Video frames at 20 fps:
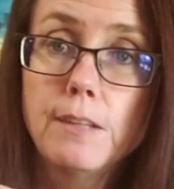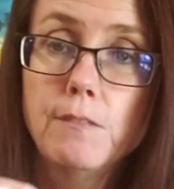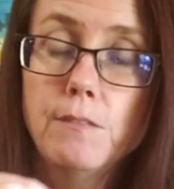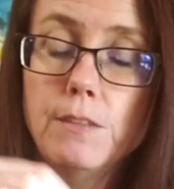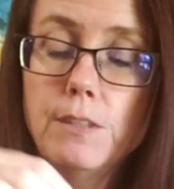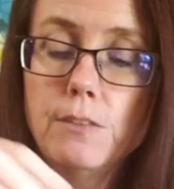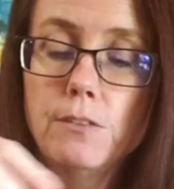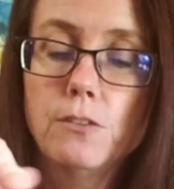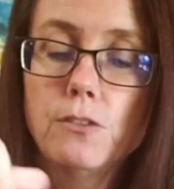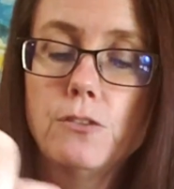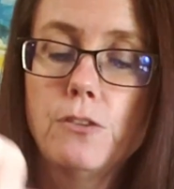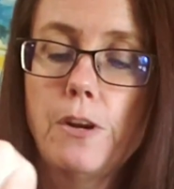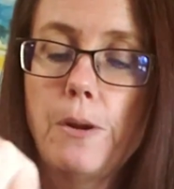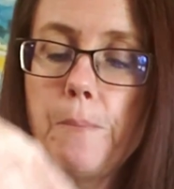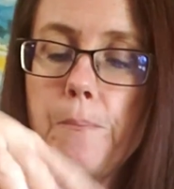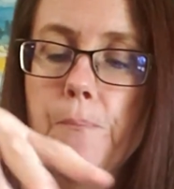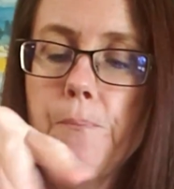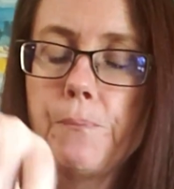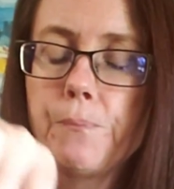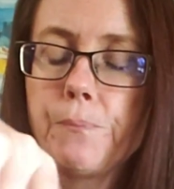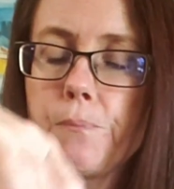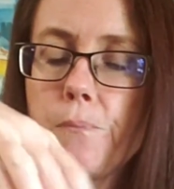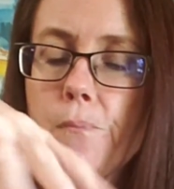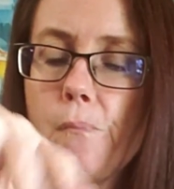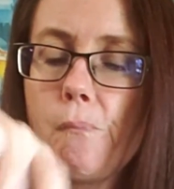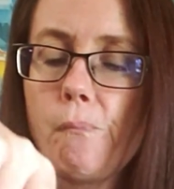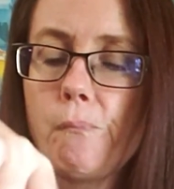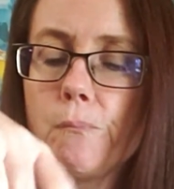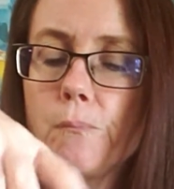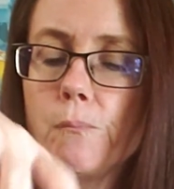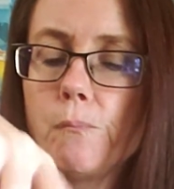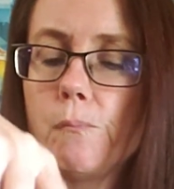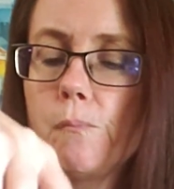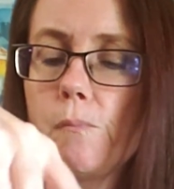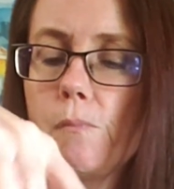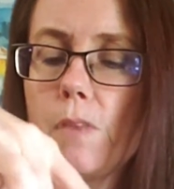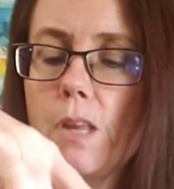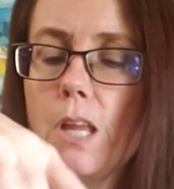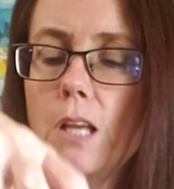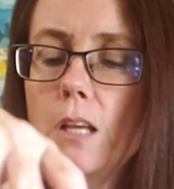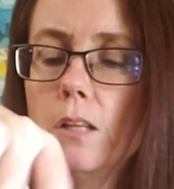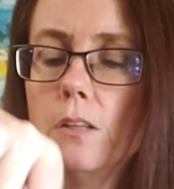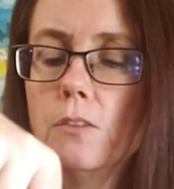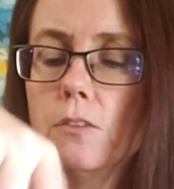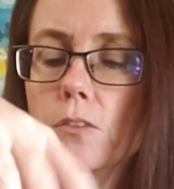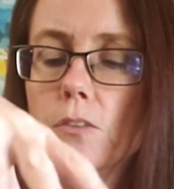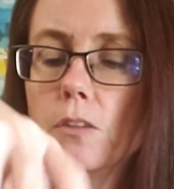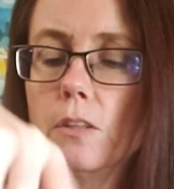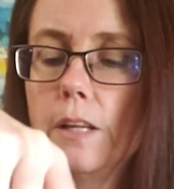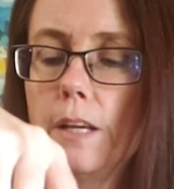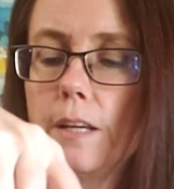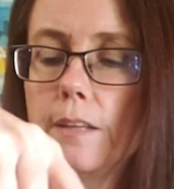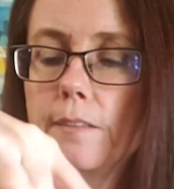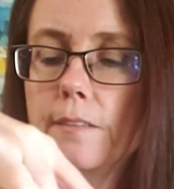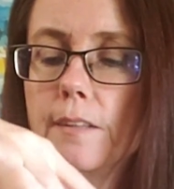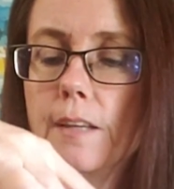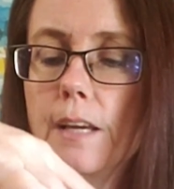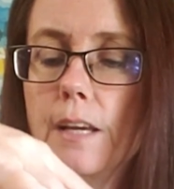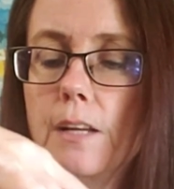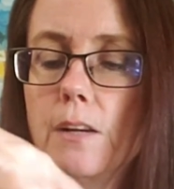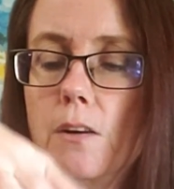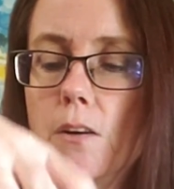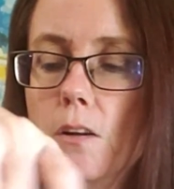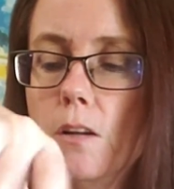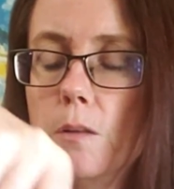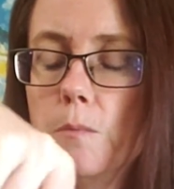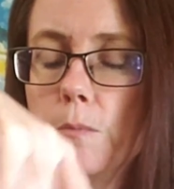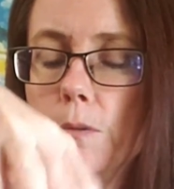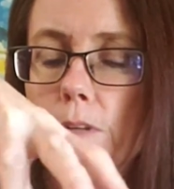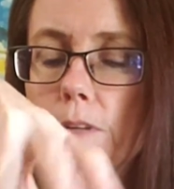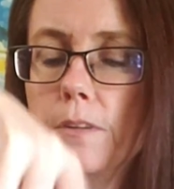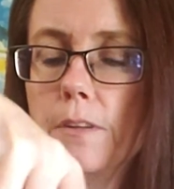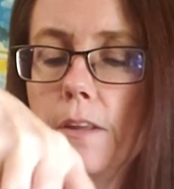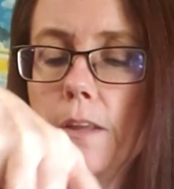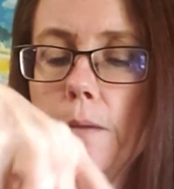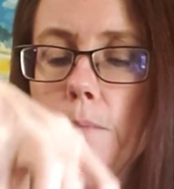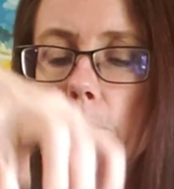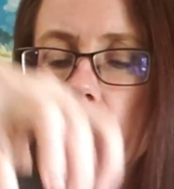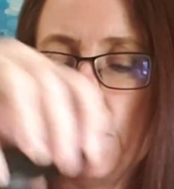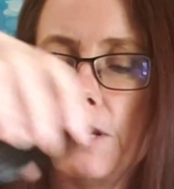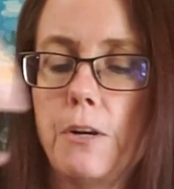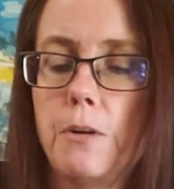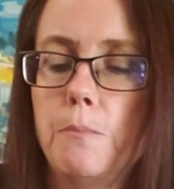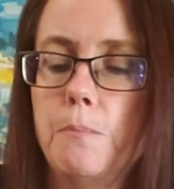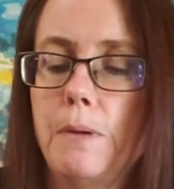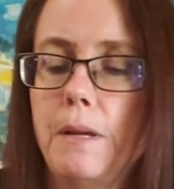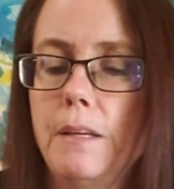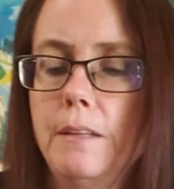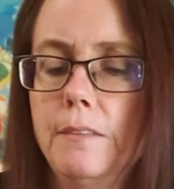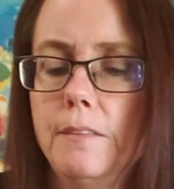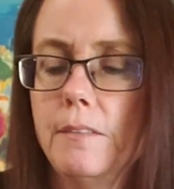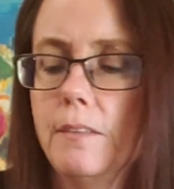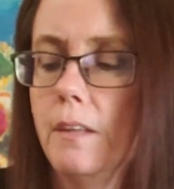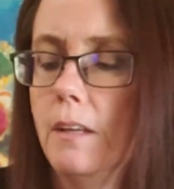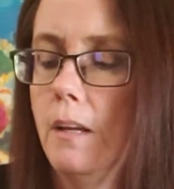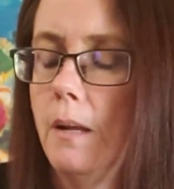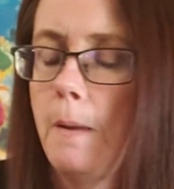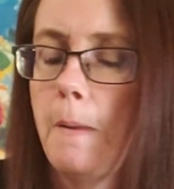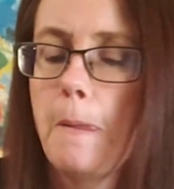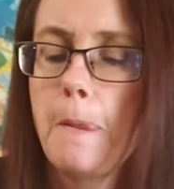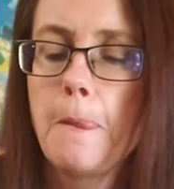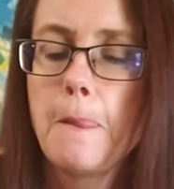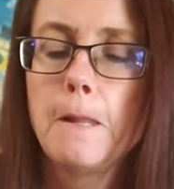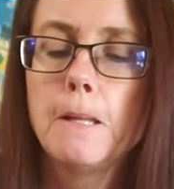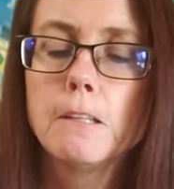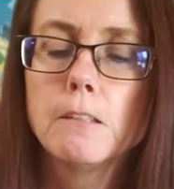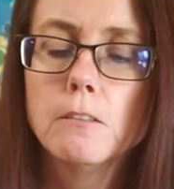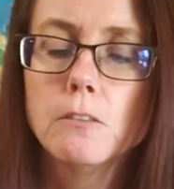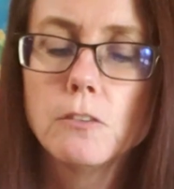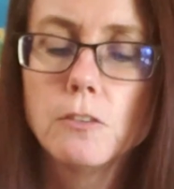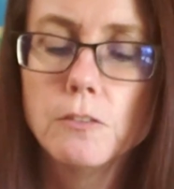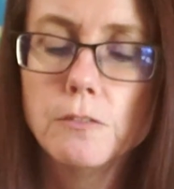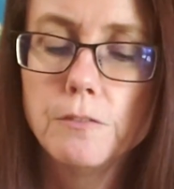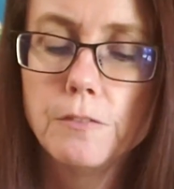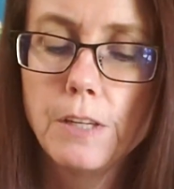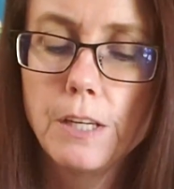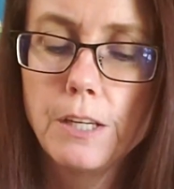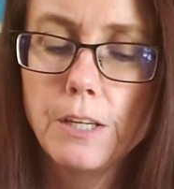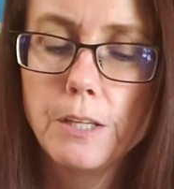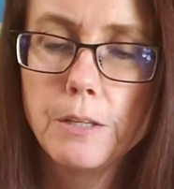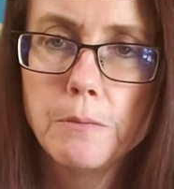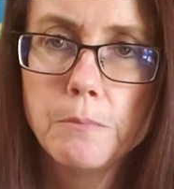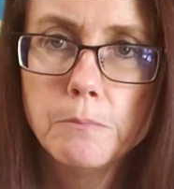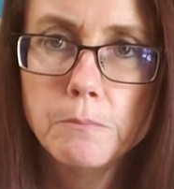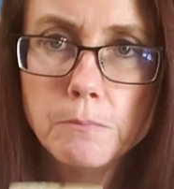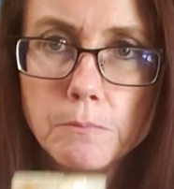give this a try. So like I said, almond butter based. It looks very,